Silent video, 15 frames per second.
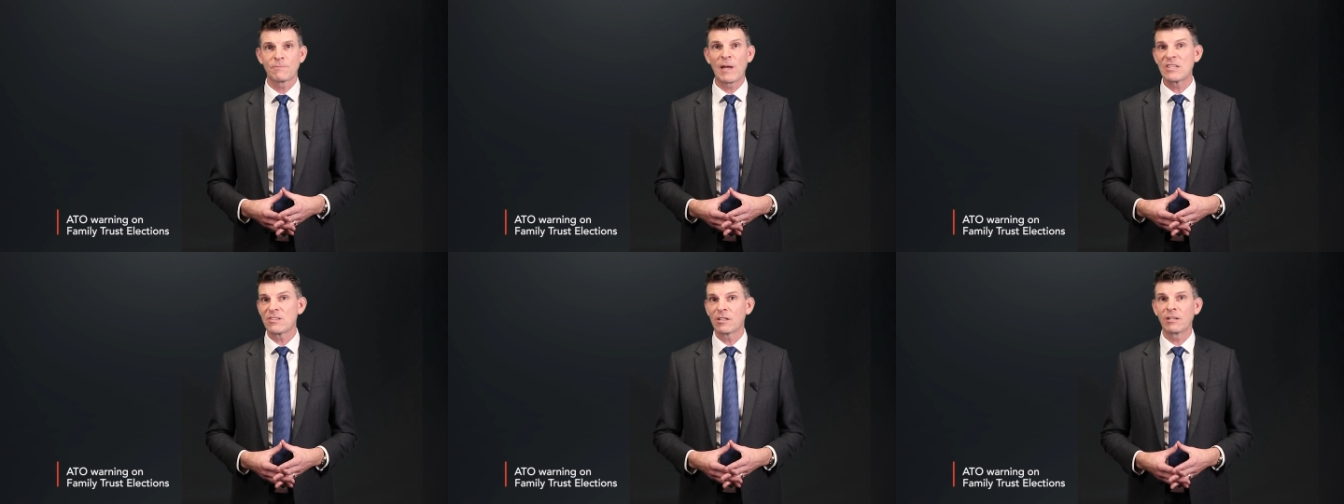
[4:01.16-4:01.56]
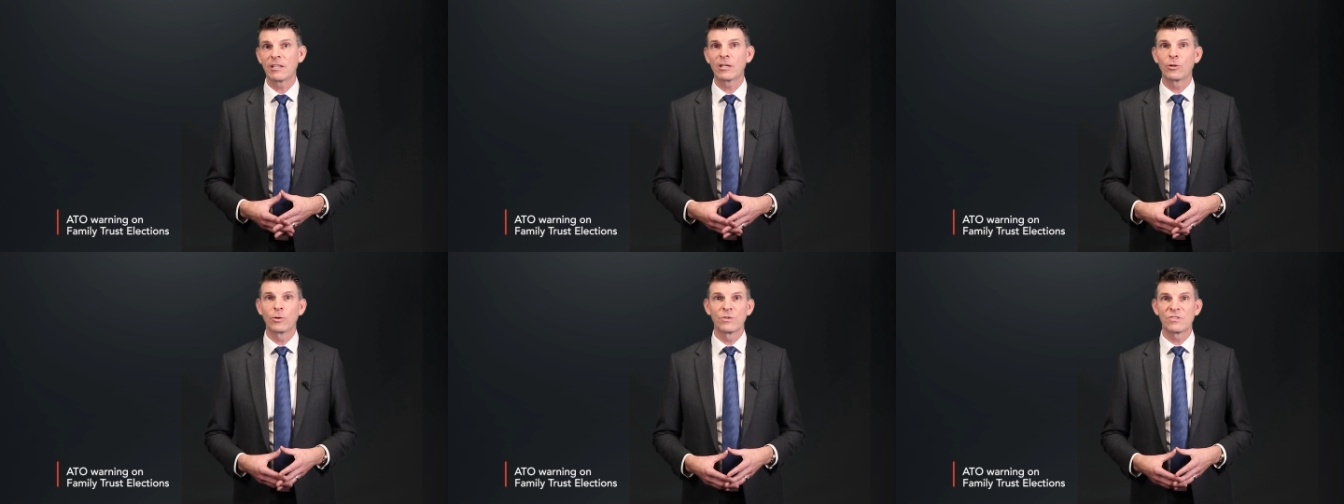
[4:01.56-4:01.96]

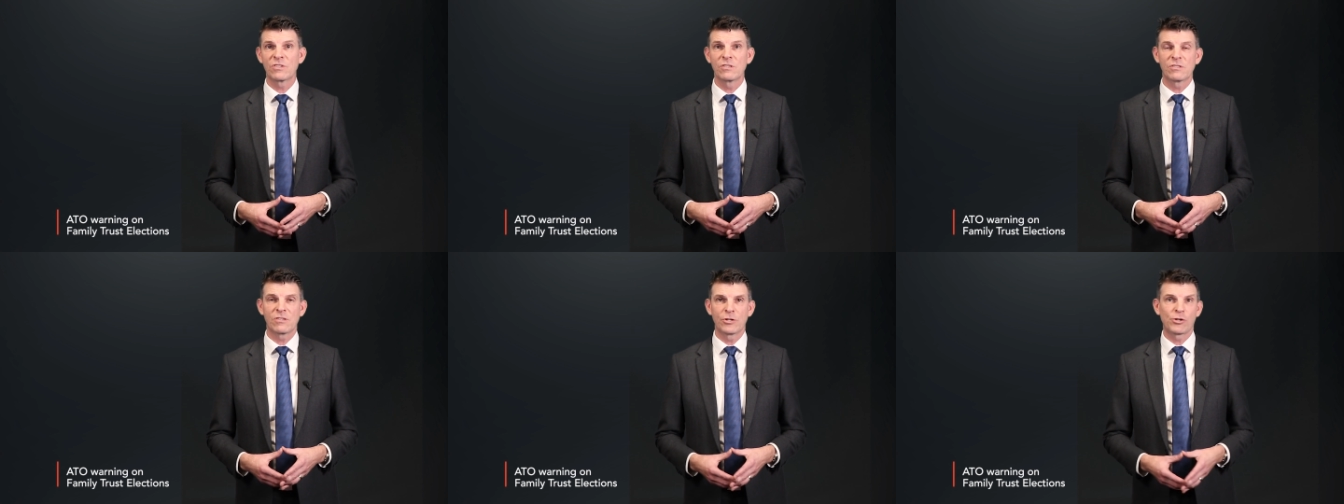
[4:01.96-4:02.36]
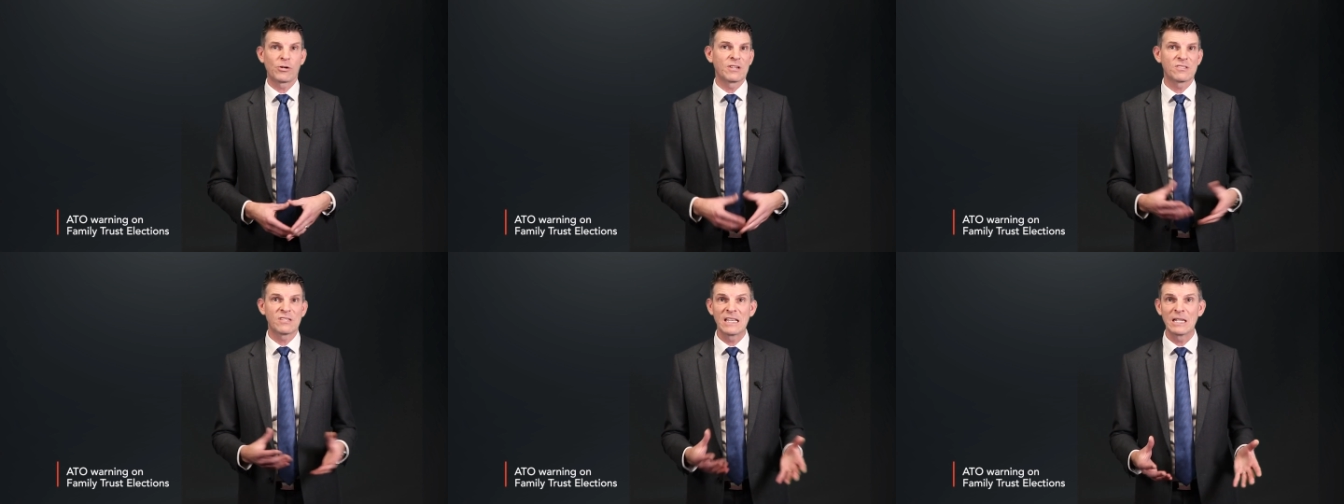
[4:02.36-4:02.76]
Basically causes the
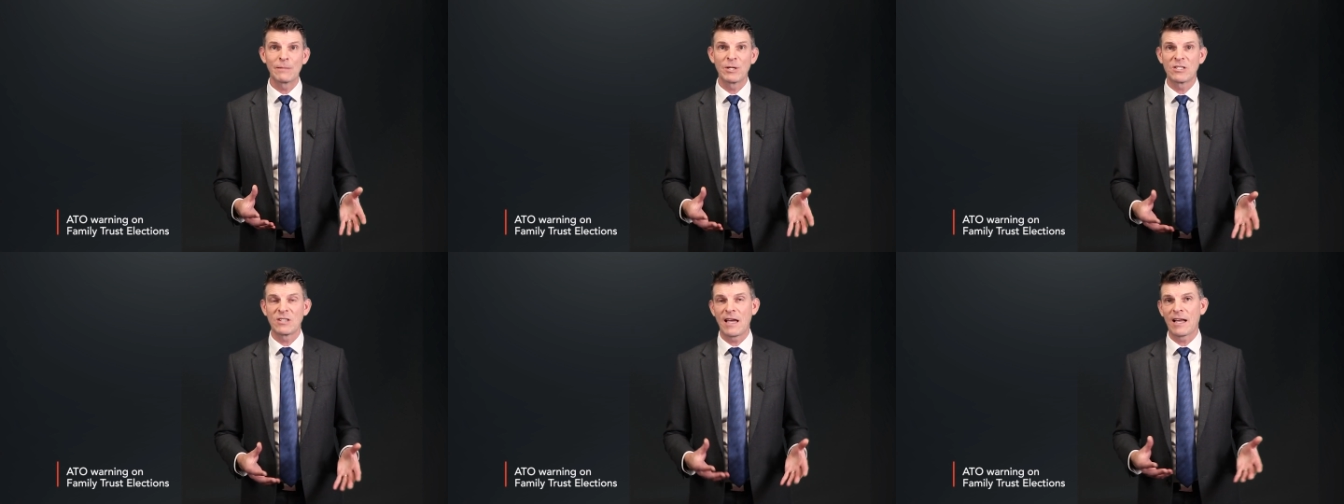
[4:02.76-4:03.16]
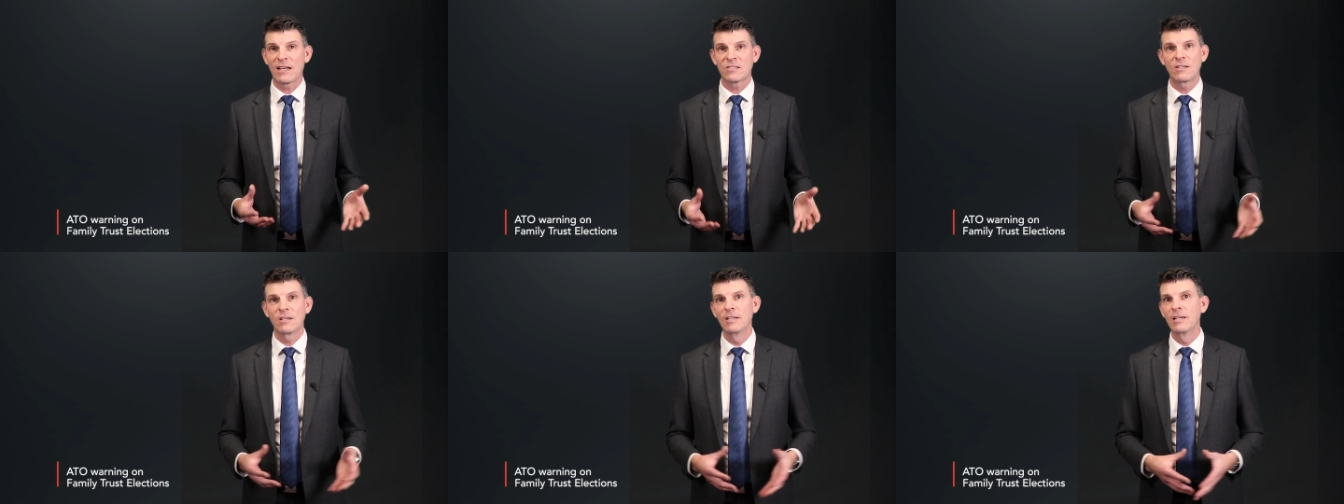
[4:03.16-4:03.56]
trustee to be
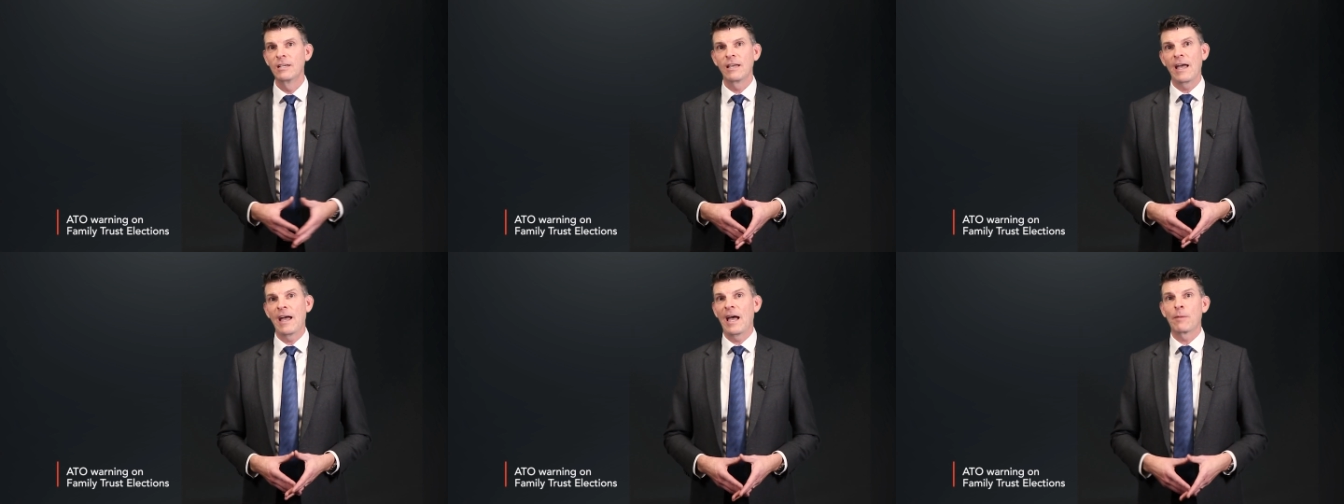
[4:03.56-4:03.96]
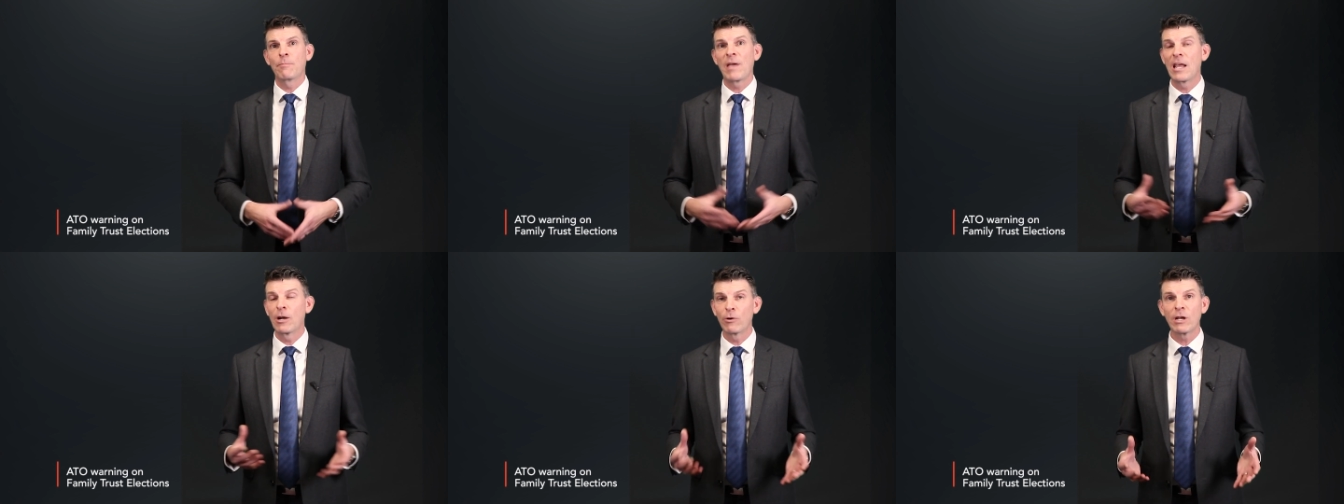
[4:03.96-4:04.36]
taxed at
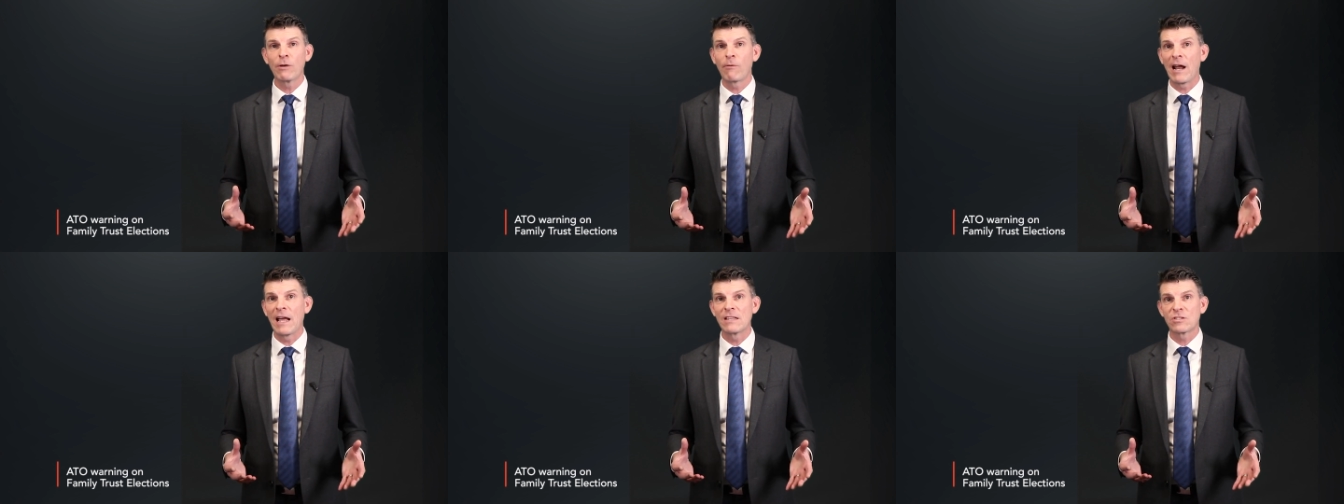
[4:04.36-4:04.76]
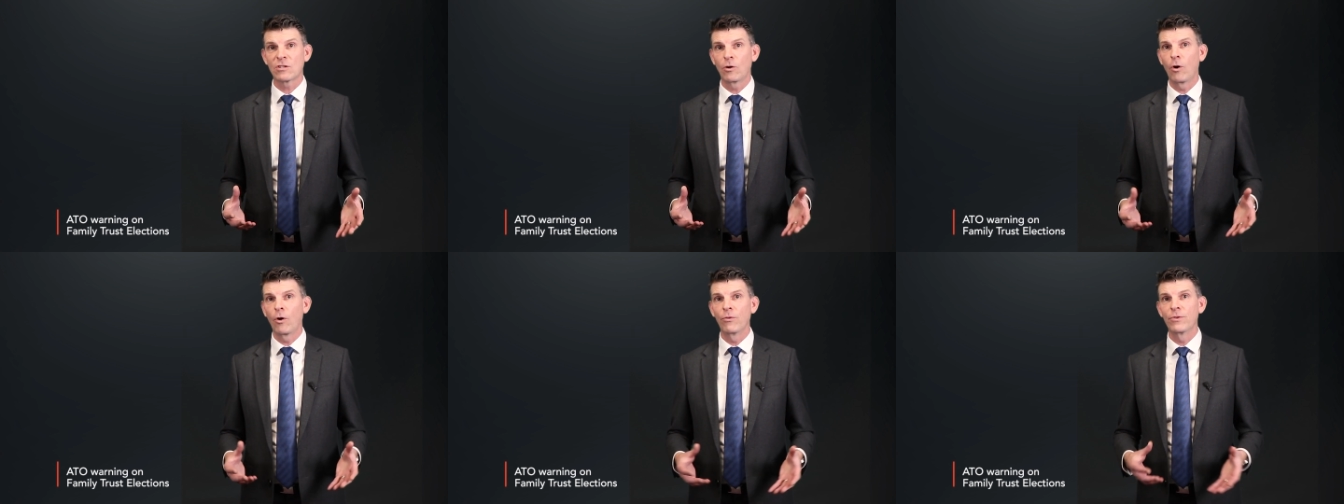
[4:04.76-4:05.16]
penalty rates
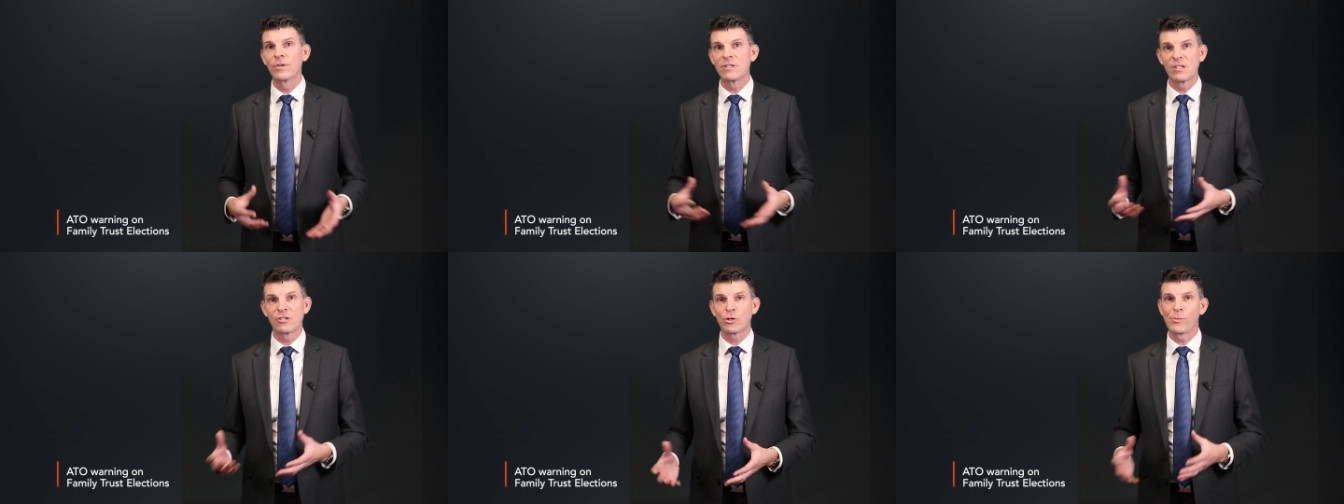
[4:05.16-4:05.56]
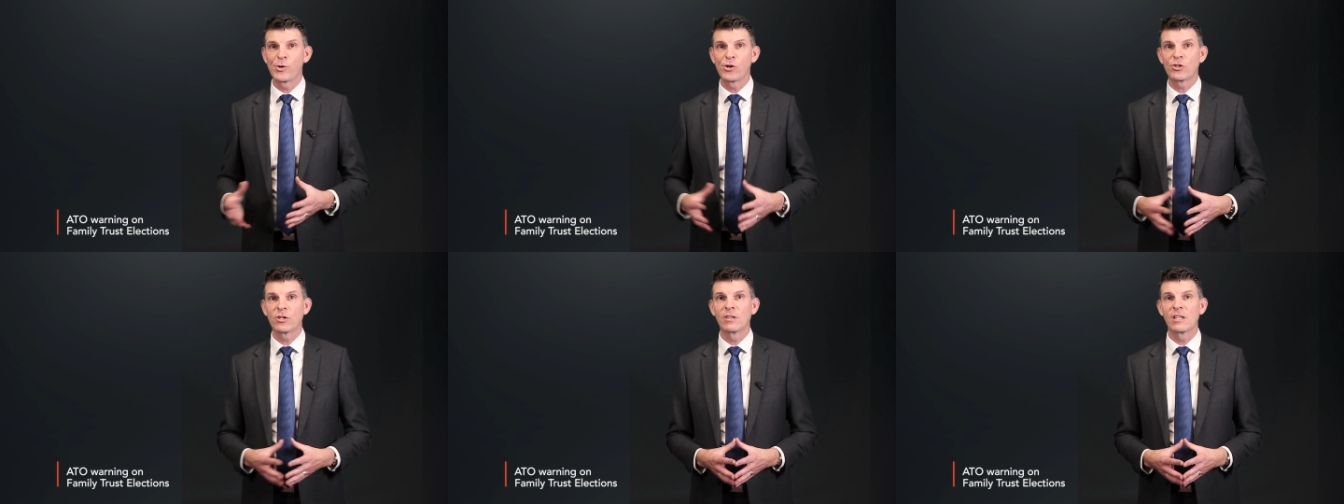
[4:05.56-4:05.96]
on the
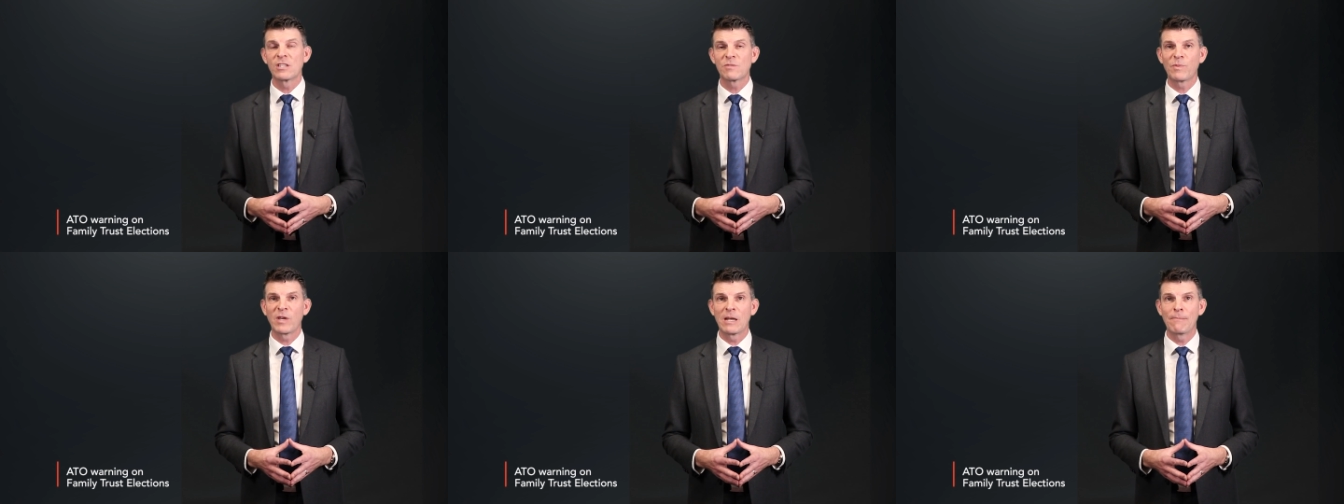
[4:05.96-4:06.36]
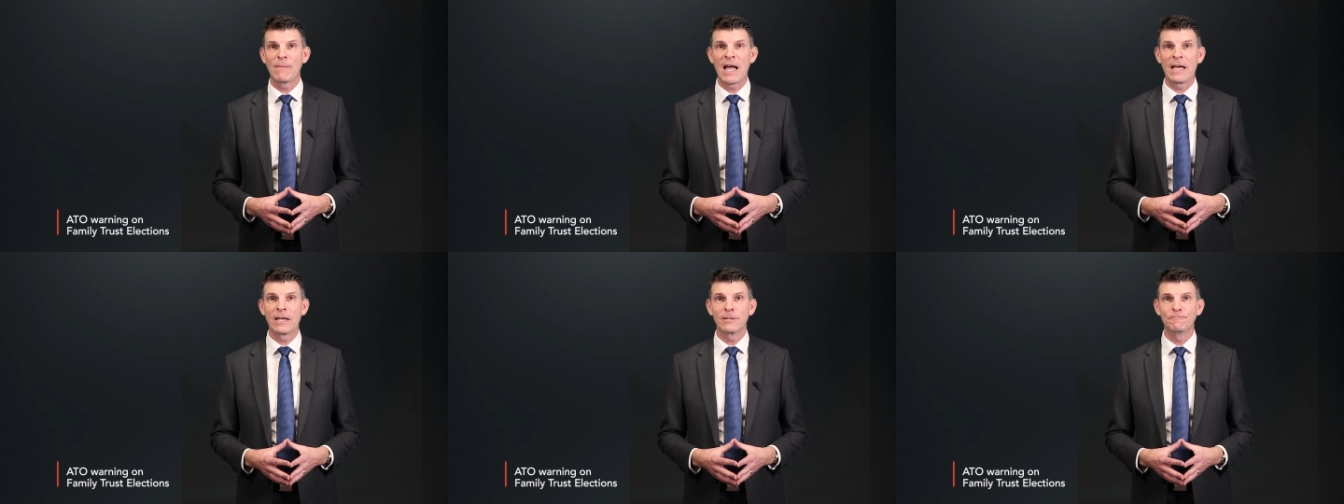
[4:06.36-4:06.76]
distribution that's been
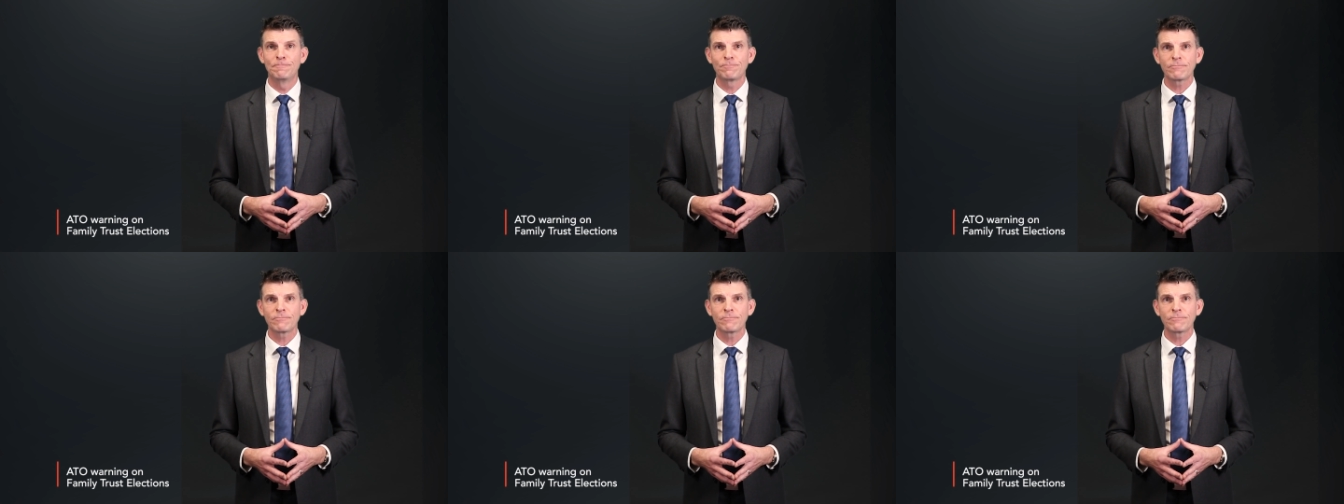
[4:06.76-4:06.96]
made.